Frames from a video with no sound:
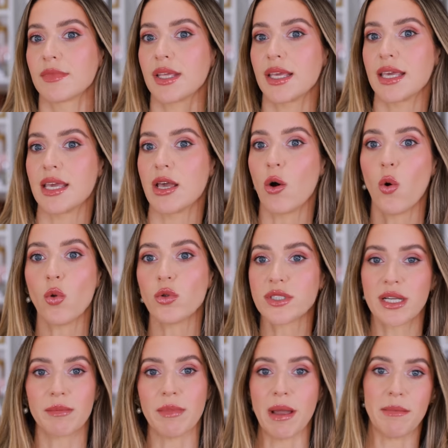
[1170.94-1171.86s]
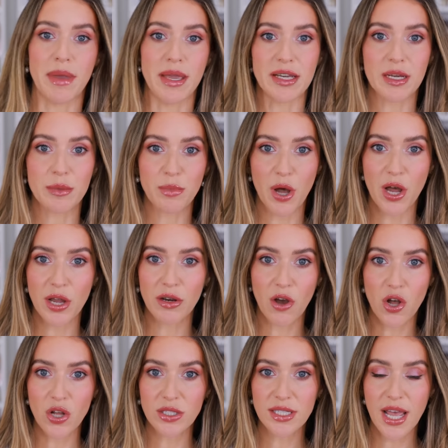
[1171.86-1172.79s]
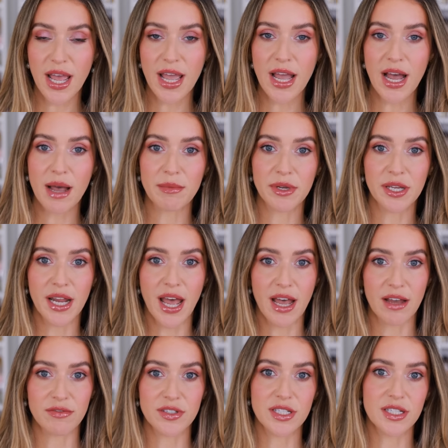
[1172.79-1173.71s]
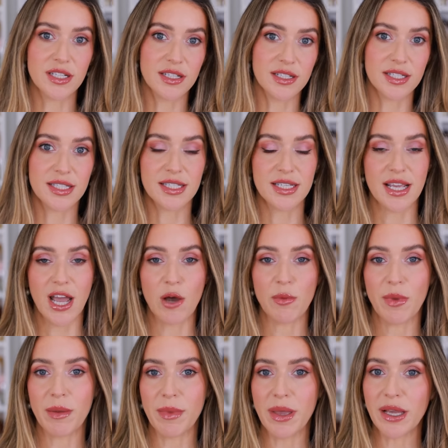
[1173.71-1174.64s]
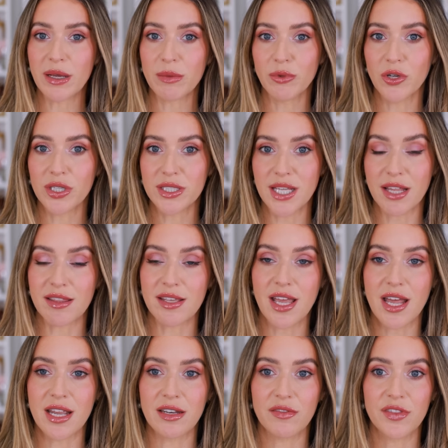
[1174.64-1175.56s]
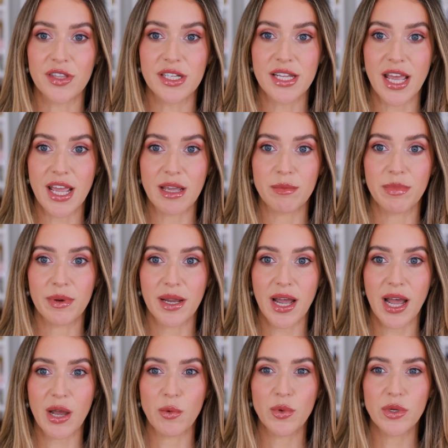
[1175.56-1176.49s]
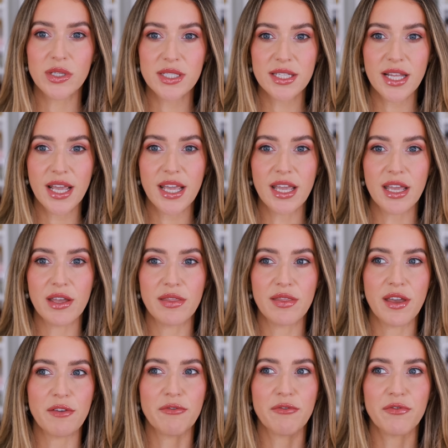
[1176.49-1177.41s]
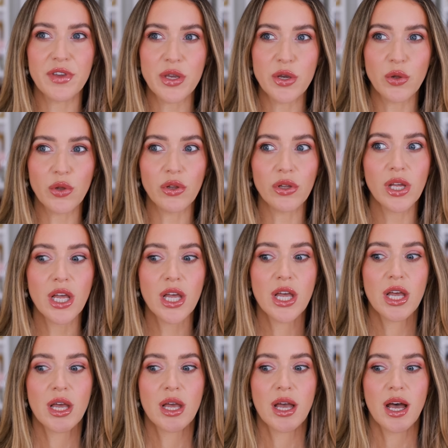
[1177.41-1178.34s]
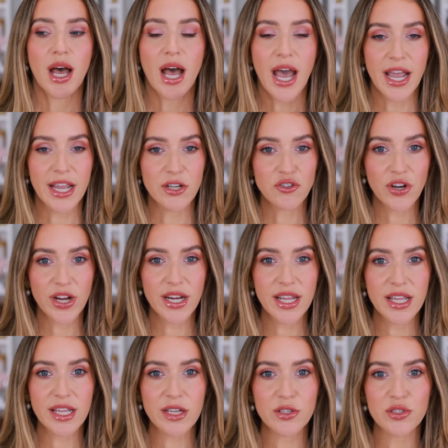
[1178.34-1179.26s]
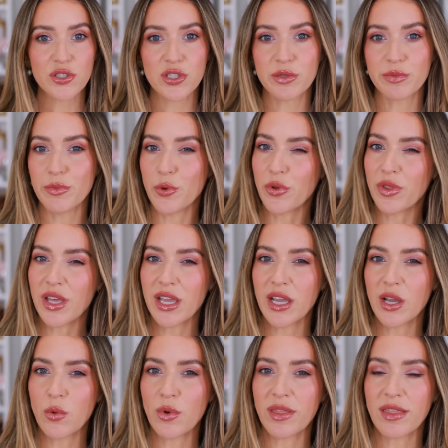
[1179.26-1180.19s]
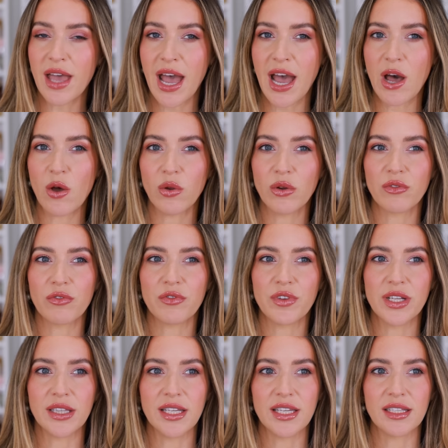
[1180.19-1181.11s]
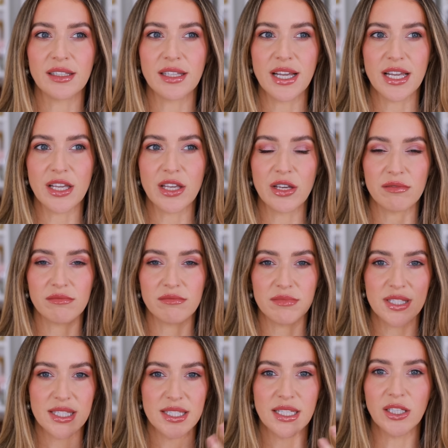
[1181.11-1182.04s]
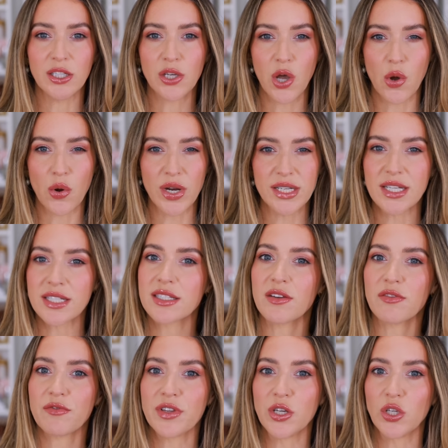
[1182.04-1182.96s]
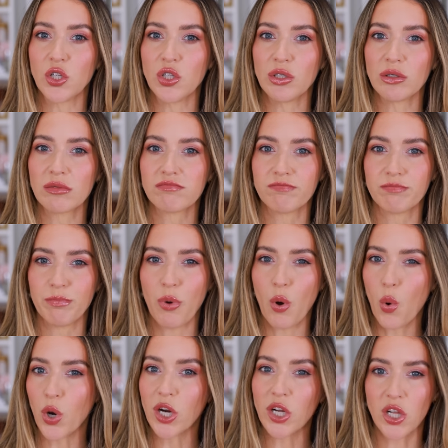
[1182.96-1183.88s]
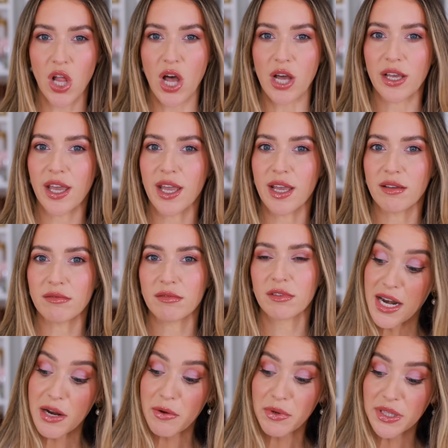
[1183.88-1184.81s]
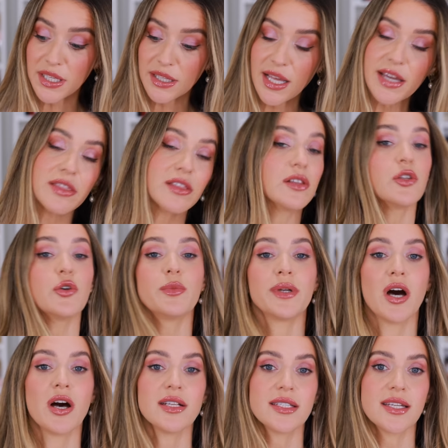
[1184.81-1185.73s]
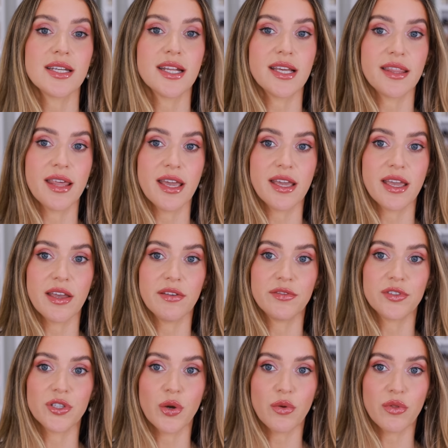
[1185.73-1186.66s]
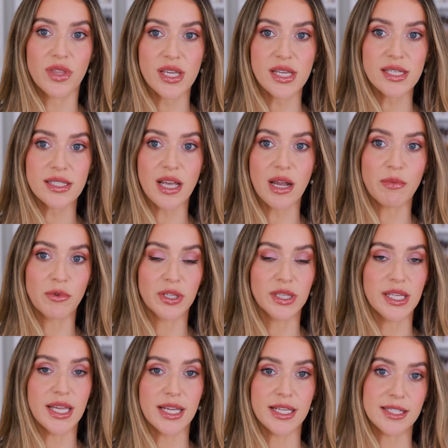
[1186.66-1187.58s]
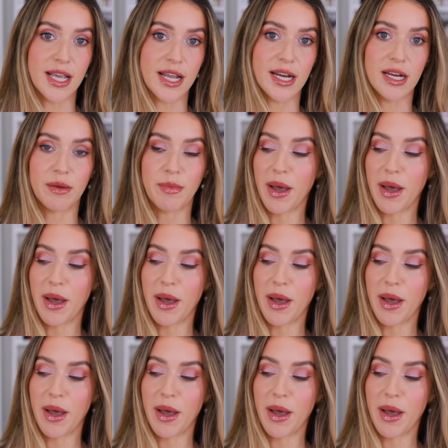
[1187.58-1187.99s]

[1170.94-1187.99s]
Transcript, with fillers: holding my makeup on all day, I'm gonna have to see how my makeup looks at the end of the day, but I will say they feel hydrating, smoothing without feeling like silicone. It doesn't feel pore clogging. And I really like the luminosity they give, so these I'm really excited